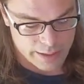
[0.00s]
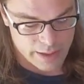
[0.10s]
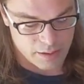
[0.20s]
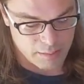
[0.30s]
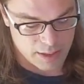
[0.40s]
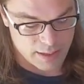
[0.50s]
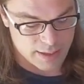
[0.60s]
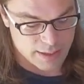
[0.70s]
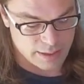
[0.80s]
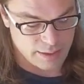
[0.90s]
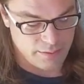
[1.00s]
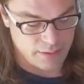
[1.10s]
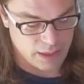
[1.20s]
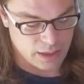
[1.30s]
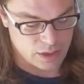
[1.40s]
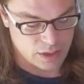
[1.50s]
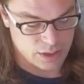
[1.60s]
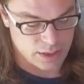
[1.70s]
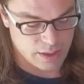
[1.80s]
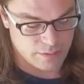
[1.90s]
The immense
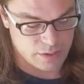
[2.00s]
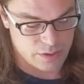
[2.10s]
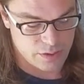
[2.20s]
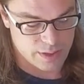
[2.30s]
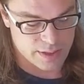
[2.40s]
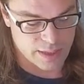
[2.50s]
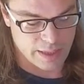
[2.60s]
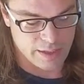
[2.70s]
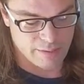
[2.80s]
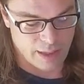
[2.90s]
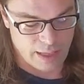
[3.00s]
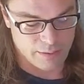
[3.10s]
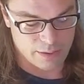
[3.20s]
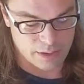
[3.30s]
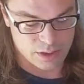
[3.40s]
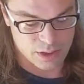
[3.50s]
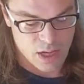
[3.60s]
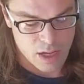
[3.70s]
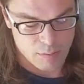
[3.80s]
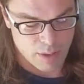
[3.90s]
alleviation given to the study of a language
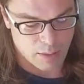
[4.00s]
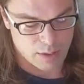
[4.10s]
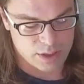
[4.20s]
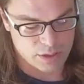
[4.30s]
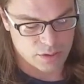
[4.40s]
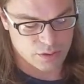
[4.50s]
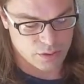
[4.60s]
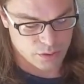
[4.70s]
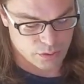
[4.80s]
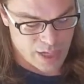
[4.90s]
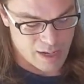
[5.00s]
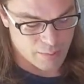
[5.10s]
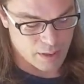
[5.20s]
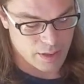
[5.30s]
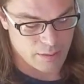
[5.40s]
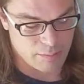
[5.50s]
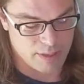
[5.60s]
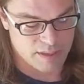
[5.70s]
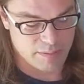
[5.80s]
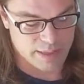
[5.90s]
by which a grammar
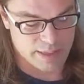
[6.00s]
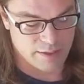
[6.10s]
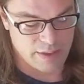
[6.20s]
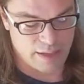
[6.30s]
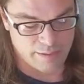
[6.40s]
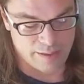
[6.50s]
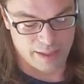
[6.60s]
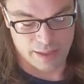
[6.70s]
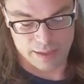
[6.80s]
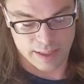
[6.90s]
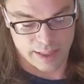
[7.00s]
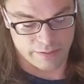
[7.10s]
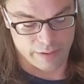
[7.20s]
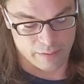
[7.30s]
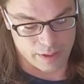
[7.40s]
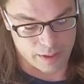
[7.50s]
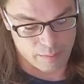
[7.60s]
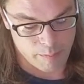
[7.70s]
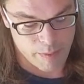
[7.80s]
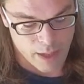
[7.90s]
must be self-evident to everyone.
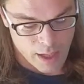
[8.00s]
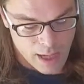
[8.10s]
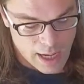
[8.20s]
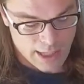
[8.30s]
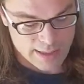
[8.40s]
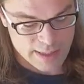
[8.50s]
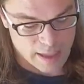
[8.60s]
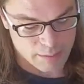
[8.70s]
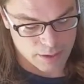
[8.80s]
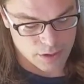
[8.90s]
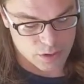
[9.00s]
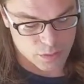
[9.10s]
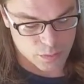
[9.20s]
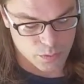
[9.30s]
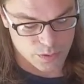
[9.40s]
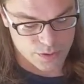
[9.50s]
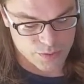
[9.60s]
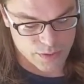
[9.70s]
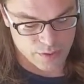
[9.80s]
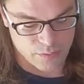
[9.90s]
I established rules
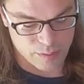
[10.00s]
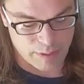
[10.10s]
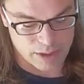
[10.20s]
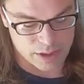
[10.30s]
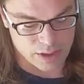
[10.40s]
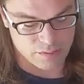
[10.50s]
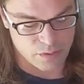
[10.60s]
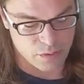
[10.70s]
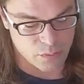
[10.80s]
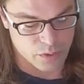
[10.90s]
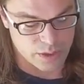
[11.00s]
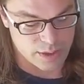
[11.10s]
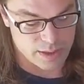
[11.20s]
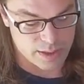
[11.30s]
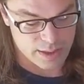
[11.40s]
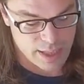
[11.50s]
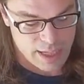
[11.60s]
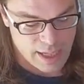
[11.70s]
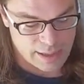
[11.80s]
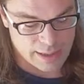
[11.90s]
for the formation of new words,
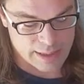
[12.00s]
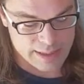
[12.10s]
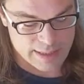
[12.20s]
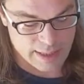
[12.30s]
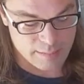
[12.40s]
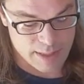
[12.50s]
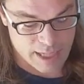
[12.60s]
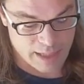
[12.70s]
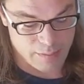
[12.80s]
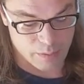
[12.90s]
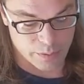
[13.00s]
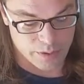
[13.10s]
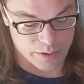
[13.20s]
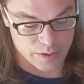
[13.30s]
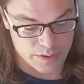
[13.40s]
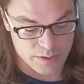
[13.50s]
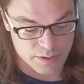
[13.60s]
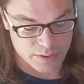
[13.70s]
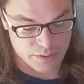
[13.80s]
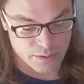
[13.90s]
and at the same time
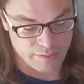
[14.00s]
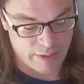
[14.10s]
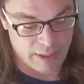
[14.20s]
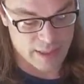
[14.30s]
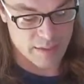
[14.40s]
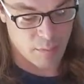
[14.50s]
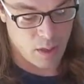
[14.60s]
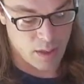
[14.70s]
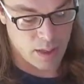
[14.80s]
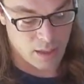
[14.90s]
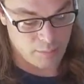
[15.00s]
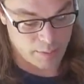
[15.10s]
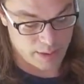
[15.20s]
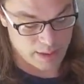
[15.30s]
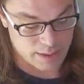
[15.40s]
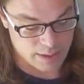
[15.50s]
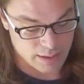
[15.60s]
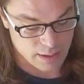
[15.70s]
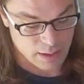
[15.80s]
reduced to a very small compass